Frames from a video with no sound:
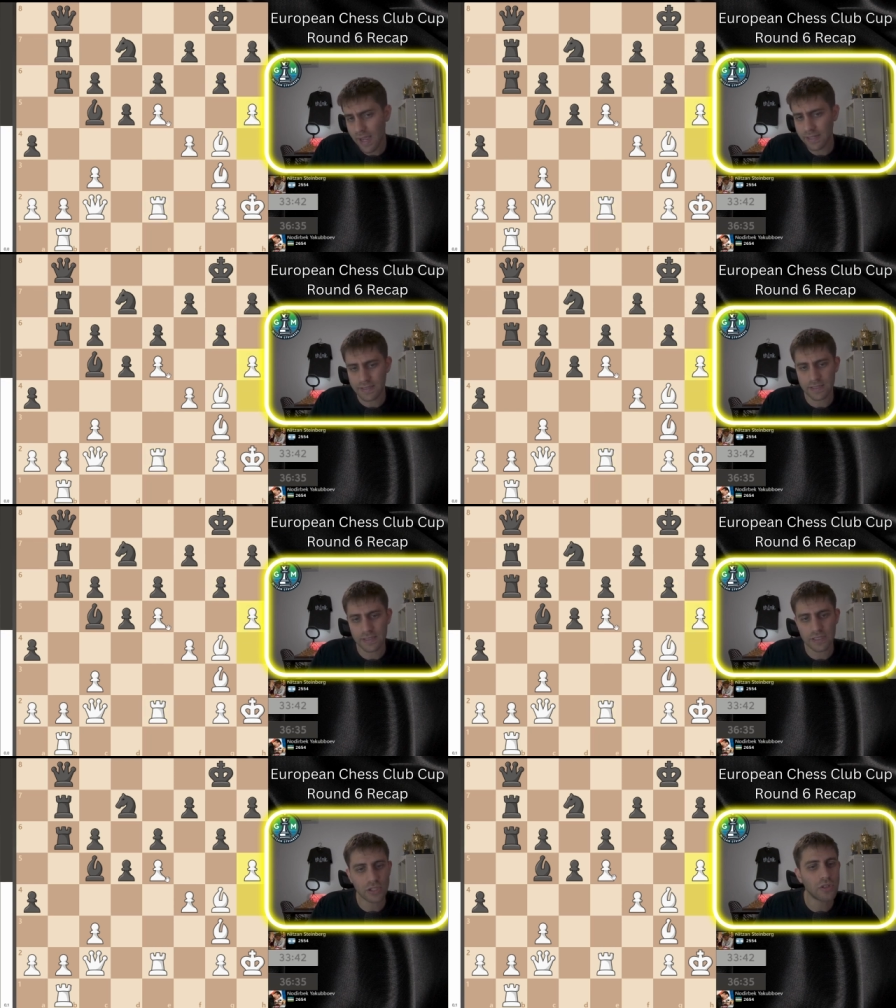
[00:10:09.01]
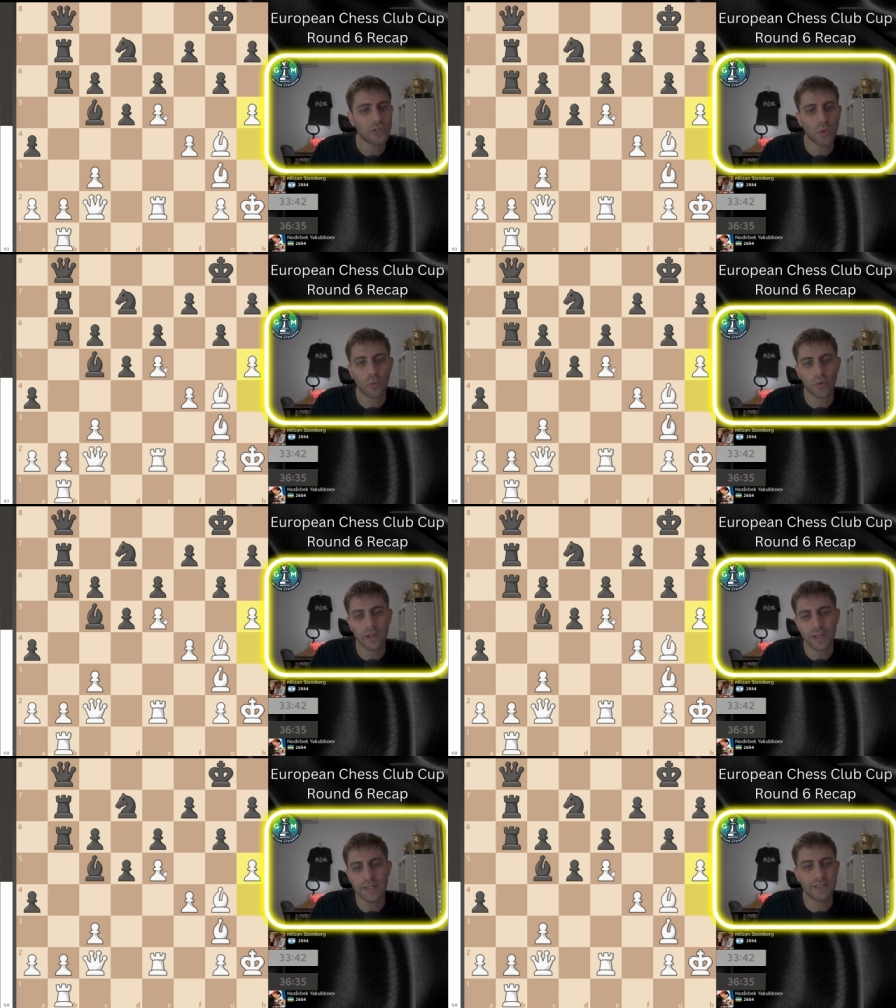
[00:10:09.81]
it's it's not so
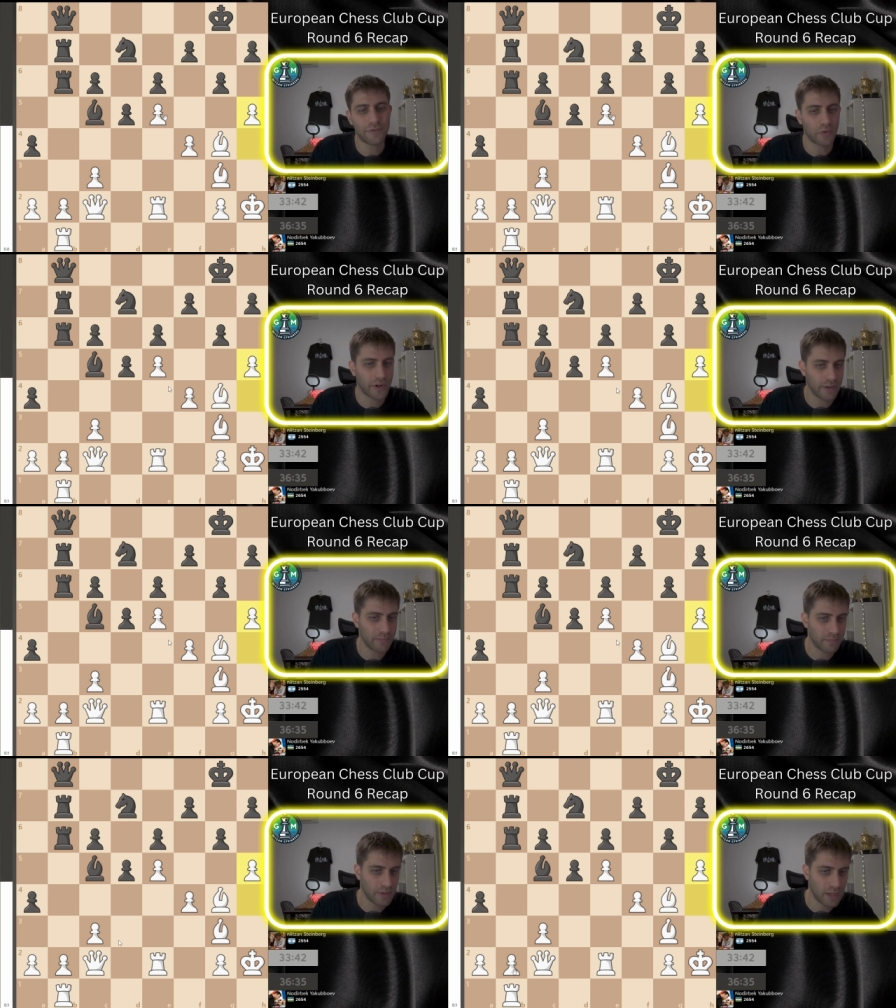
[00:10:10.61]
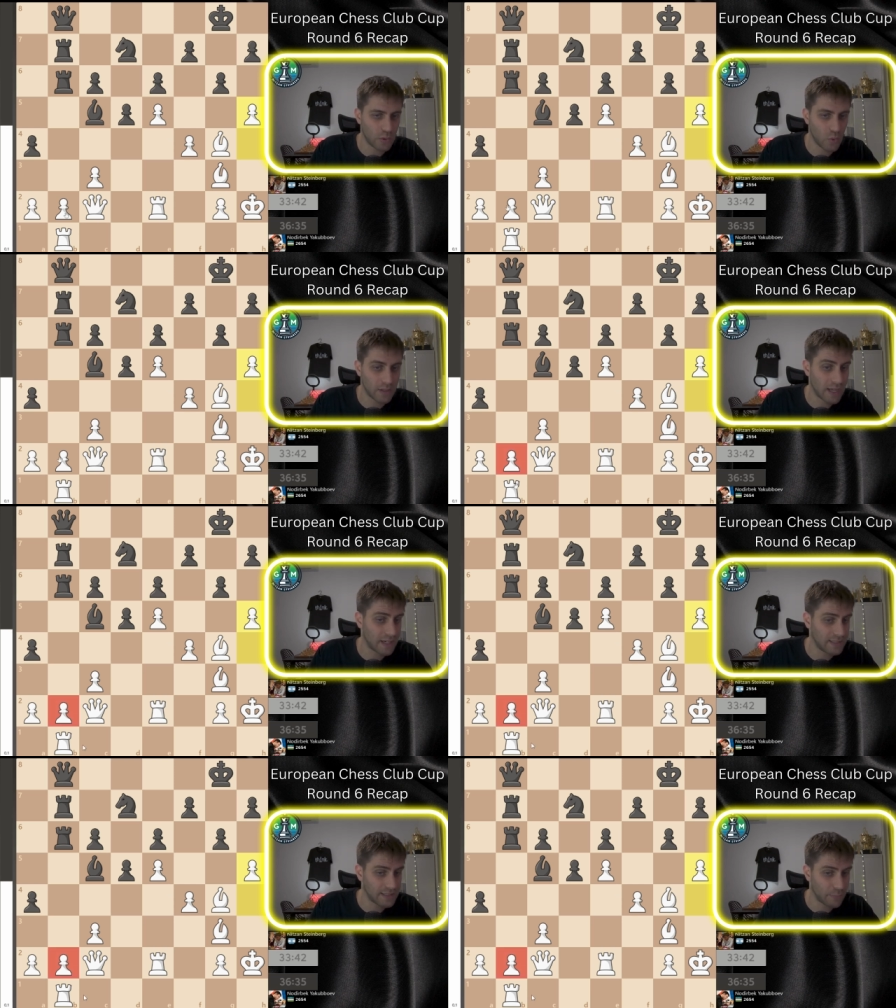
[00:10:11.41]
easy for him uh, to
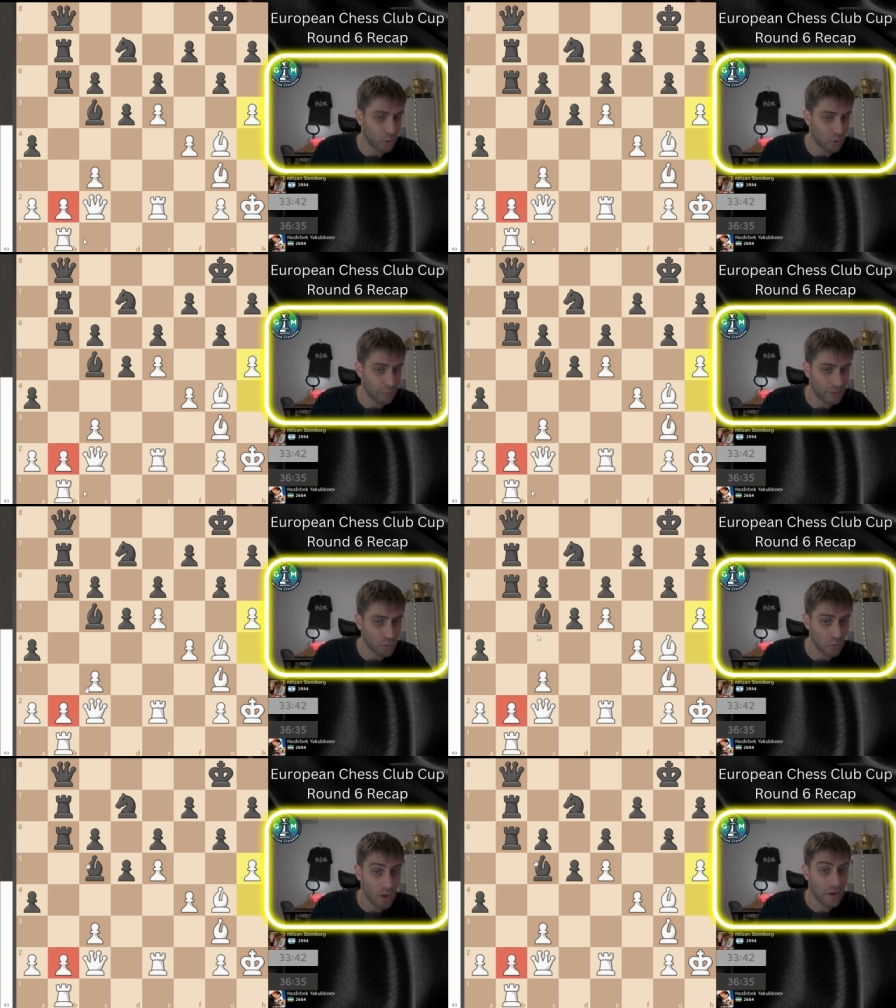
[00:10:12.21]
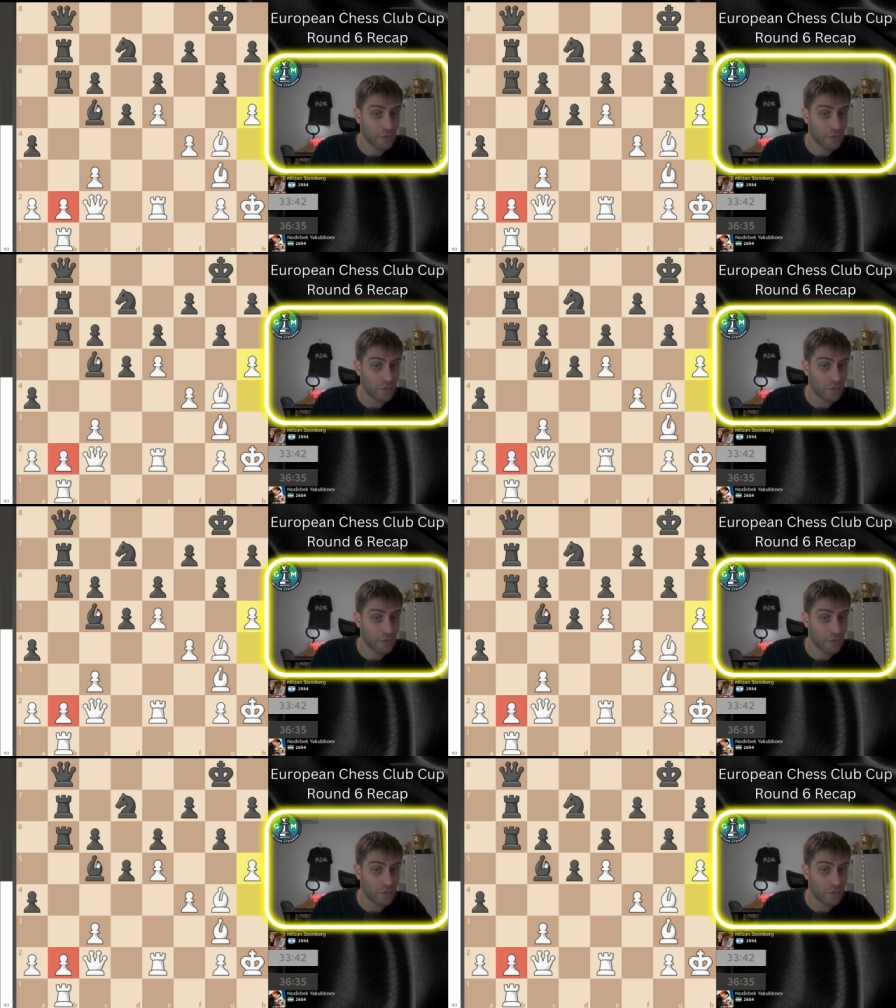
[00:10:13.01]
attack this pawn on b2.